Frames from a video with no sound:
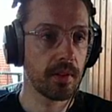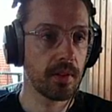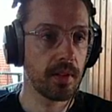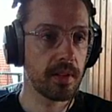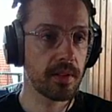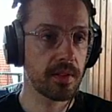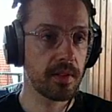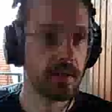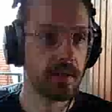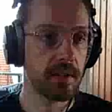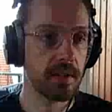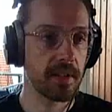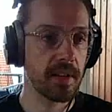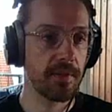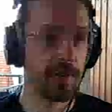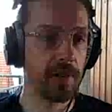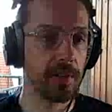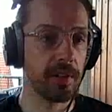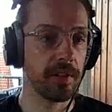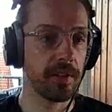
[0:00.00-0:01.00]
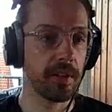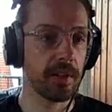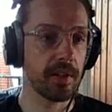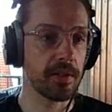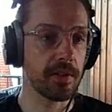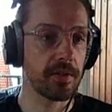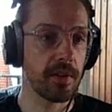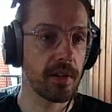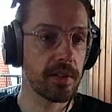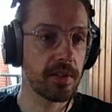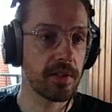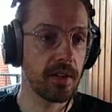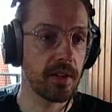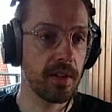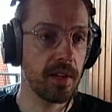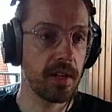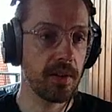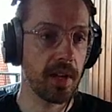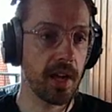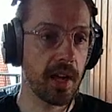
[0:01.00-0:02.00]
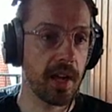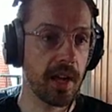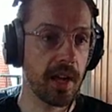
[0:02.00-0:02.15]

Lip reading: let's have a look at those. Right, so here we have